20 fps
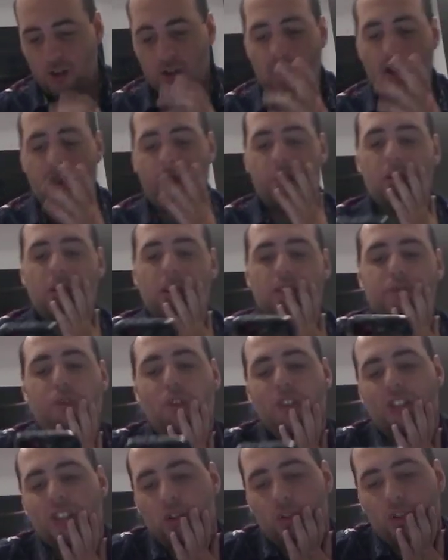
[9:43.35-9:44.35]
Everyone's
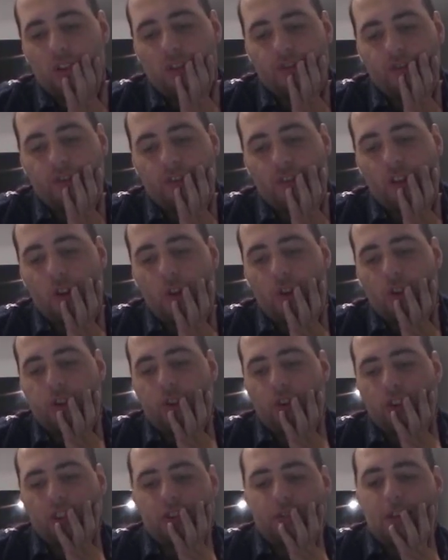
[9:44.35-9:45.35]
voice or
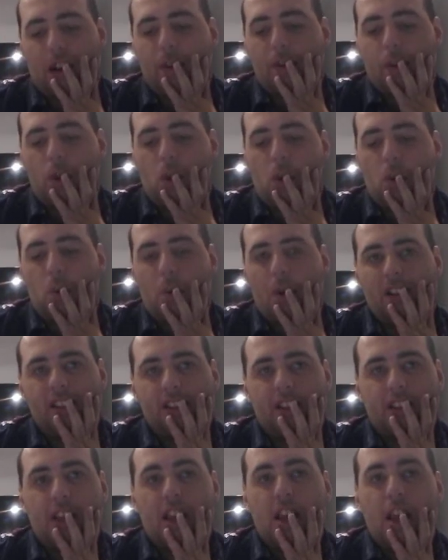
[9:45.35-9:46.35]
thoughts around you all at
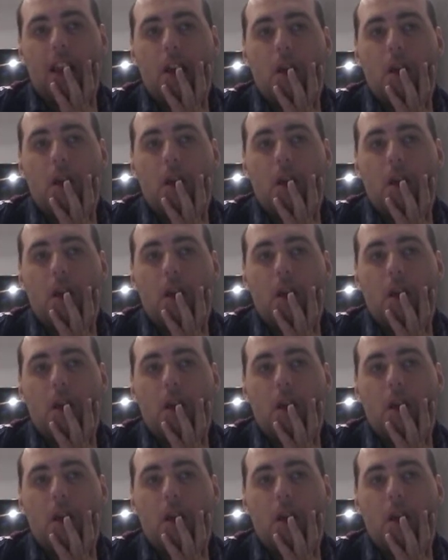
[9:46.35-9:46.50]
once.